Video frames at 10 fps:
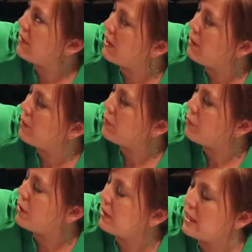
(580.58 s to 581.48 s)
there
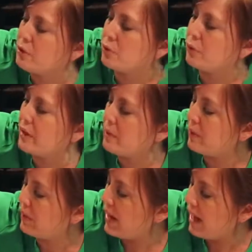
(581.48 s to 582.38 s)
for like jewelry
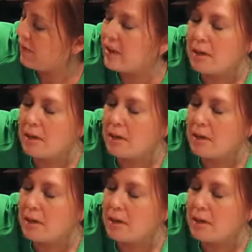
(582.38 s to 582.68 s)
where they have like